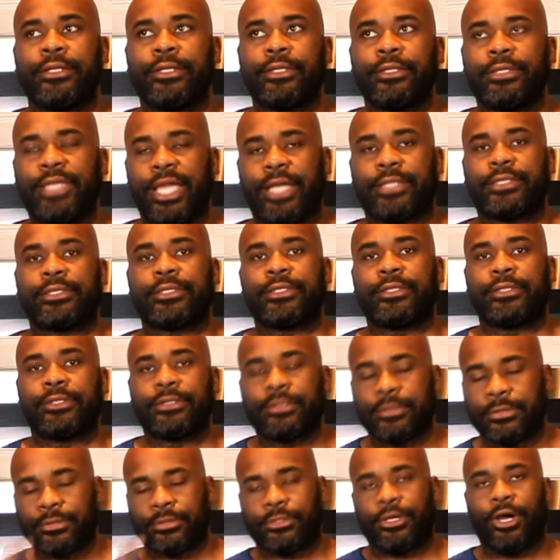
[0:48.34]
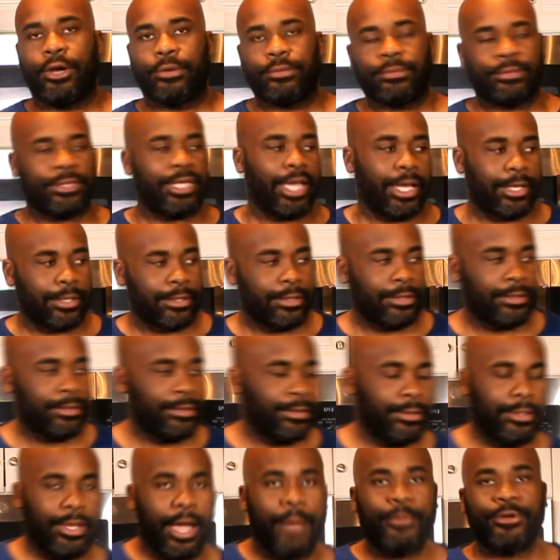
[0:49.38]
Yes, go, yeah.
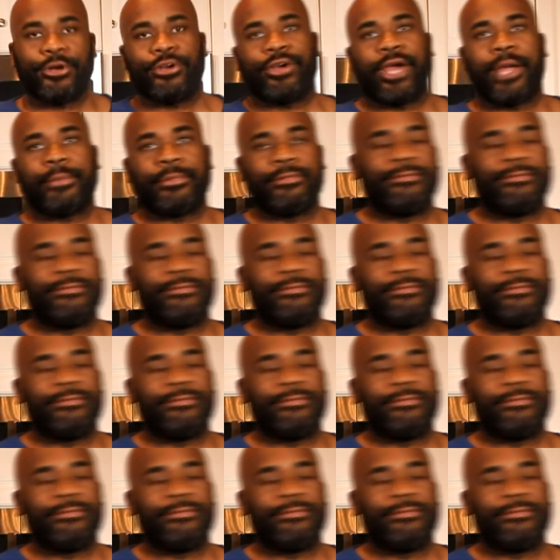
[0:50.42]
I'm gonna grab the